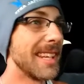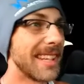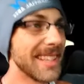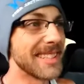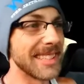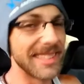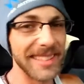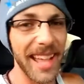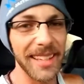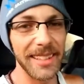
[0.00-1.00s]
that is
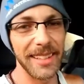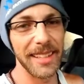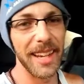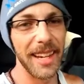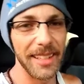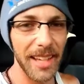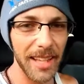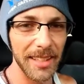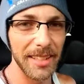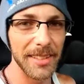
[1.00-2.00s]
exactly the kind of
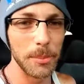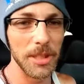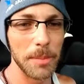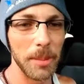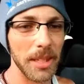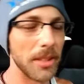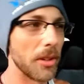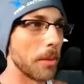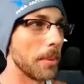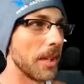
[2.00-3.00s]
guy that needs to be speaking at
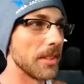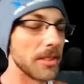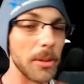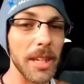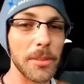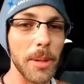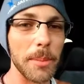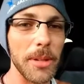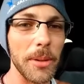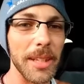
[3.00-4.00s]
our place. So guess what
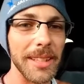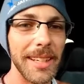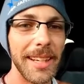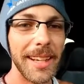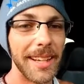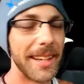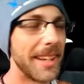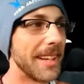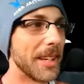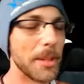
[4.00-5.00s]
I'm doing?
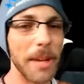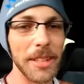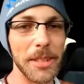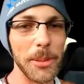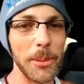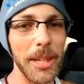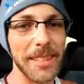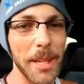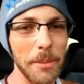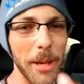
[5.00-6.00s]
Here in about 2
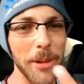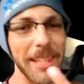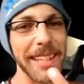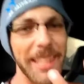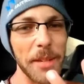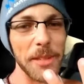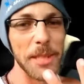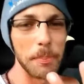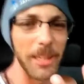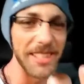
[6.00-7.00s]
weeks, I'm going to give a
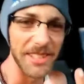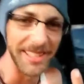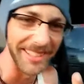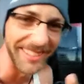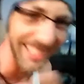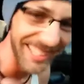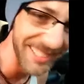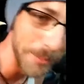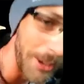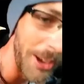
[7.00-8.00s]
speech at their
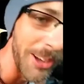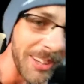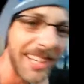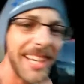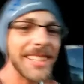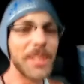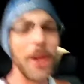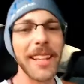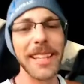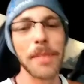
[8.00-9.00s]
Kingdom Hall.
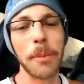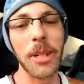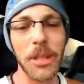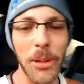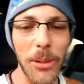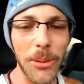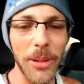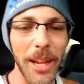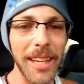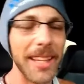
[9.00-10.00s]
So I think it's pretty cool,
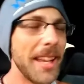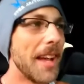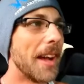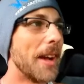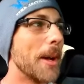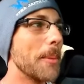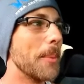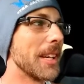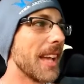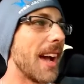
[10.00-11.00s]
right?
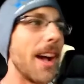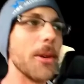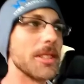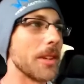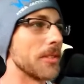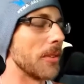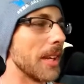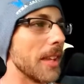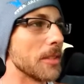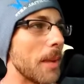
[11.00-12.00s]
But yeah, I always thought it was
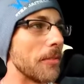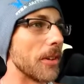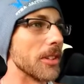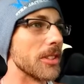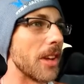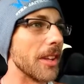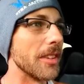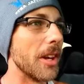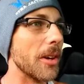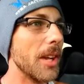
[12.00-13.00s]
funny. That was my first
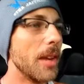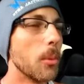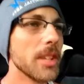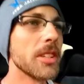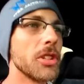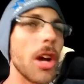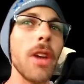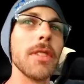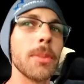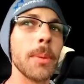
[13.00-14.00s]
thought, though. What does a
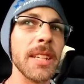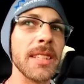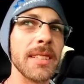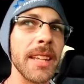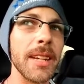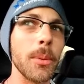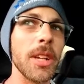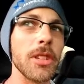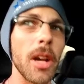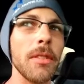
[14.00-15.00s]
Jehovah's Witness think when
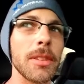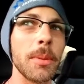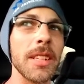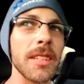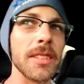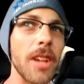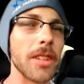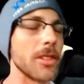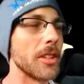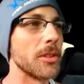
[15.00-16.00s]
a Jehovah's Witness
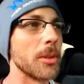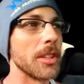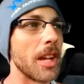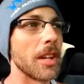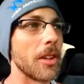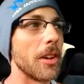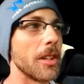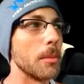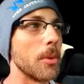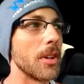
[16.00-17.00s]
knocks on their door at 9:00
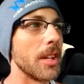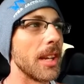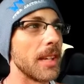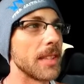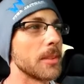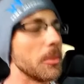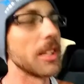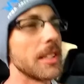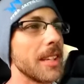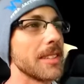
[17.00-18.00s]
in the morning and asks them
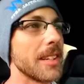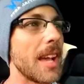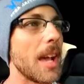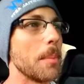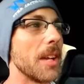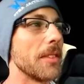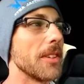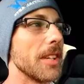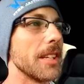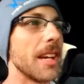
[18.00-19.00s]
what they think is going to happen
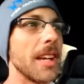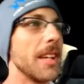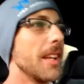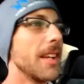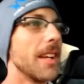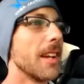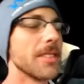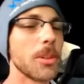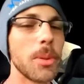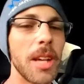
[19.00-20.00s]
after they die? I
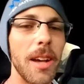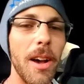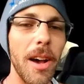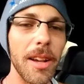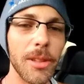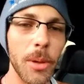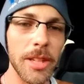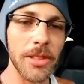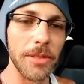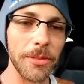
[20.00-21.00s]
was like, what an odd
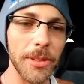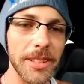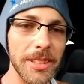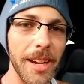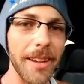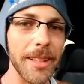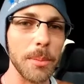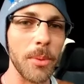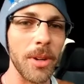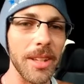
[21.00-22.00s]
question for a
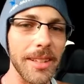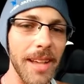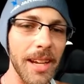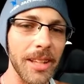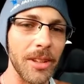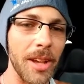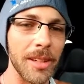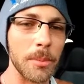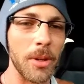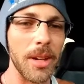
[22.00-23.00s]
Saturday morning at 9:00
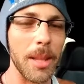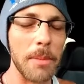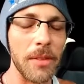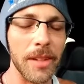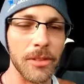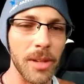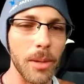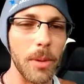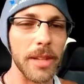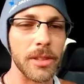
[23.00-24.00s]
in the morning. I'm over here trying
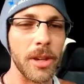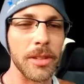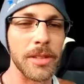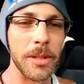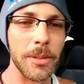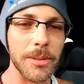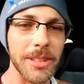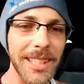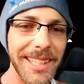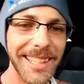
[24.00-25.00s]
to watch cartoons.
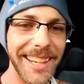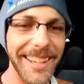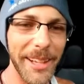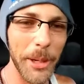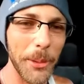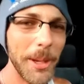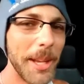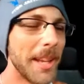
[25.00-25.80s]
You know,